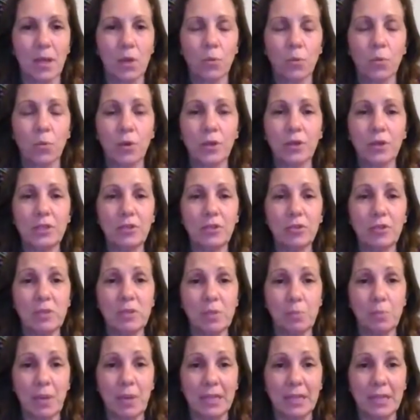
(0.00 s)
We're going to
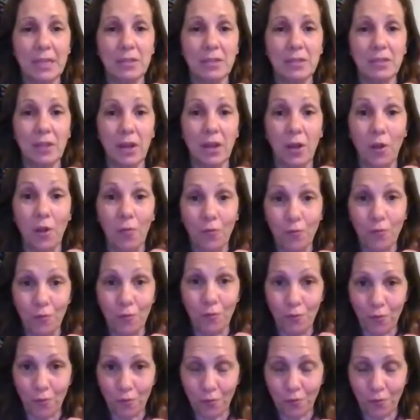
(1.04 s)
spend
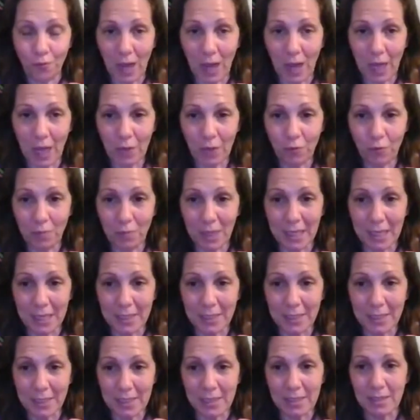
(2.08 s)
five
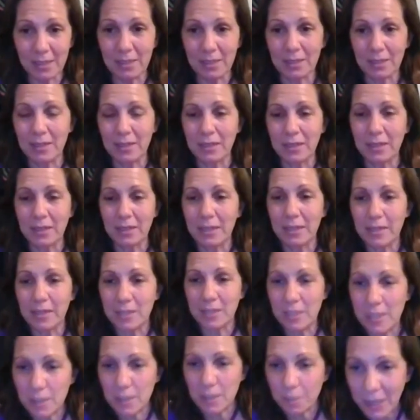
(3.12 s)
minutes
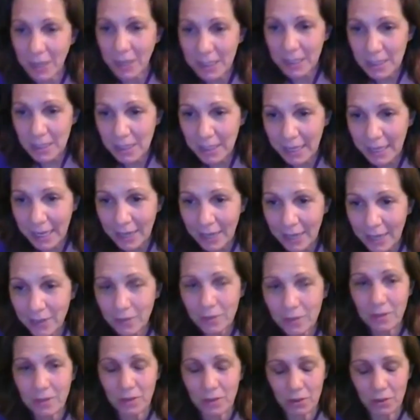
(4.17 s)
spacing out,